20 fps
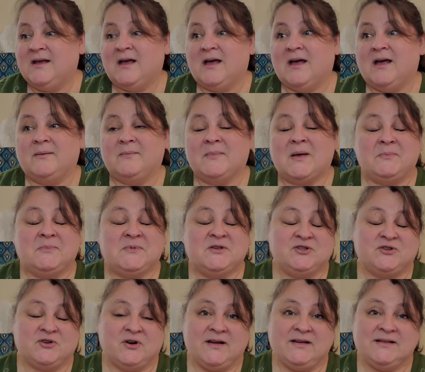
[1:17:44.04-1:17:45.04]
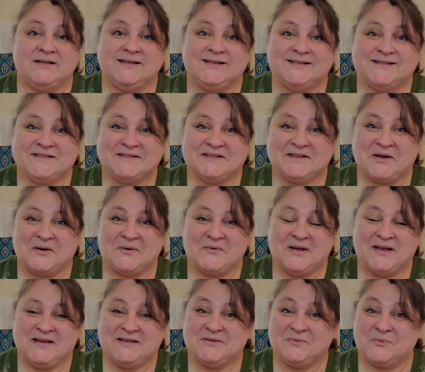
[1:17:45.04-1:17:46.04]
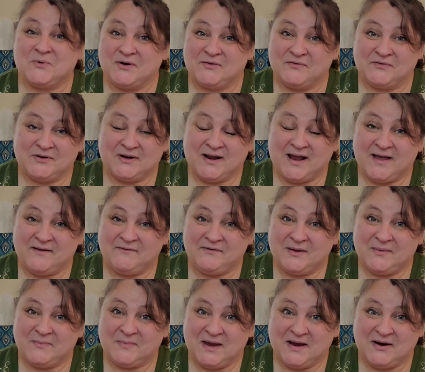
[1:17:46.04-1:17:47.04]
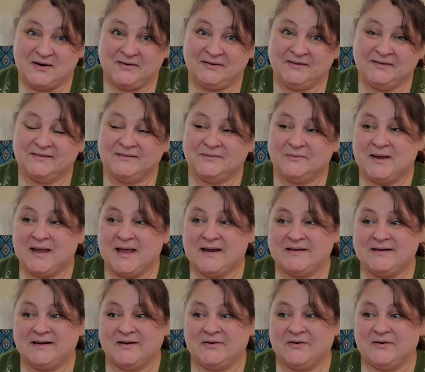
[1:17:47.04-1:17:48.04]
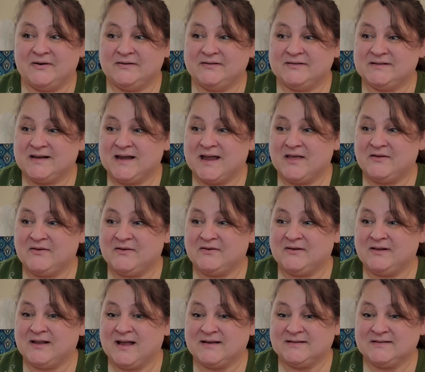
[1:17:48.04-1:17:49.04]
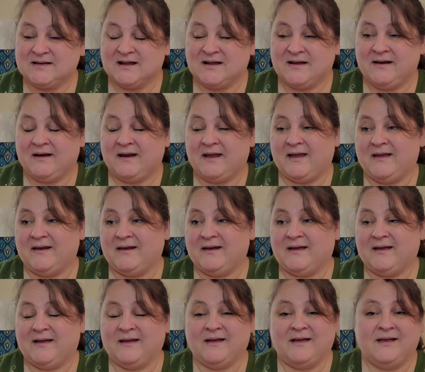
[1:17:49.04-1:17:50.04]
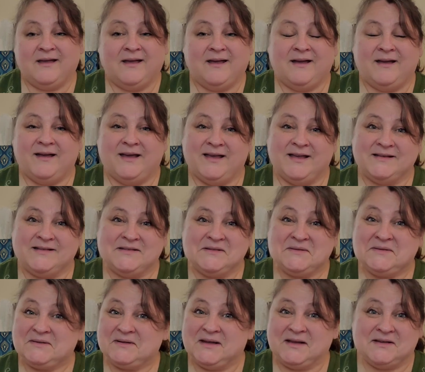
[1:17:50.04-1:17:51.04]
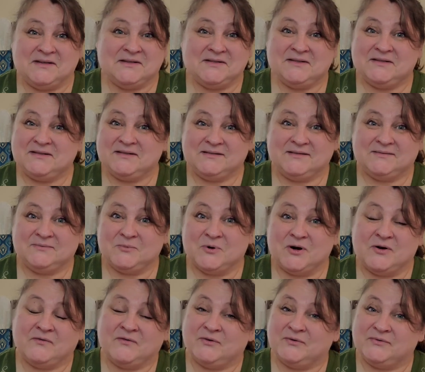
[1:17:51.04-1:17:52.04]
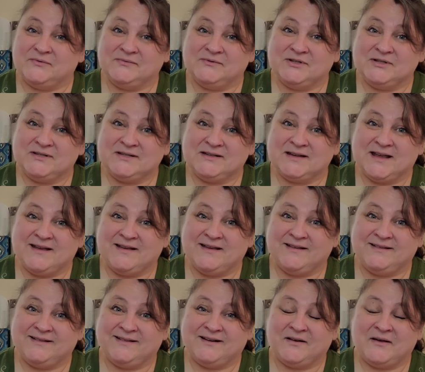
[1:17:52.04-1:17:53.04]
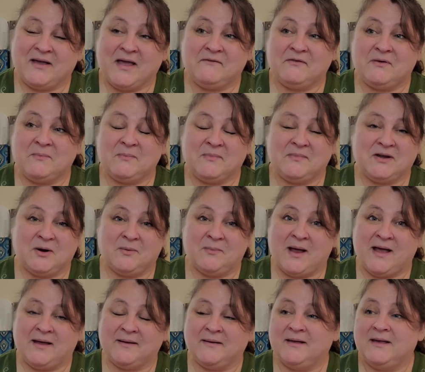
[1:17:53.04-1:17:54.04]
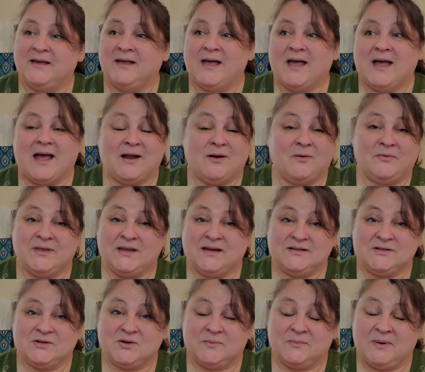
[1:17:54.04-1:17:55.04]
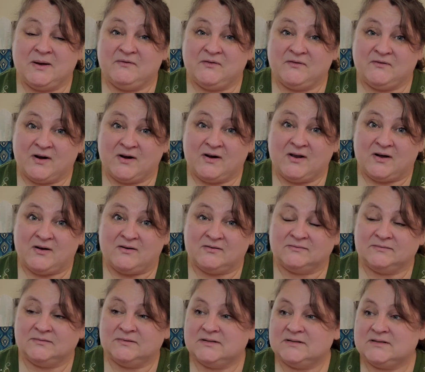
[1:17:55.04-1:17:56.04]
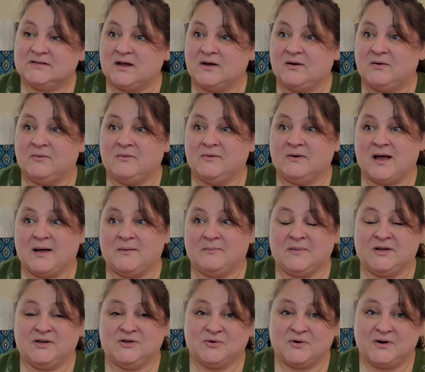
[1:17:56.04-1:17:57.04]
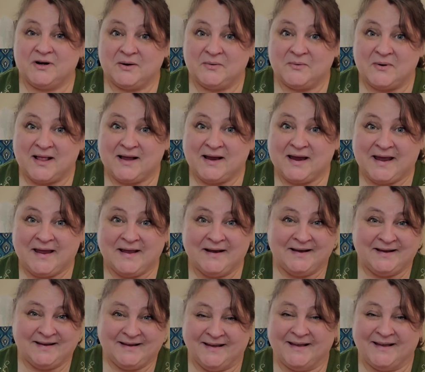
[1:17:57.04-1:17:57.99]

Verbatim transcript: um, up the street. So it's wonderful to have him here. We had dinner together last night, and uh, it's it's wonderful just to have him nearby. I don't think it's going to be for very long, so I'm enjoying it while I can.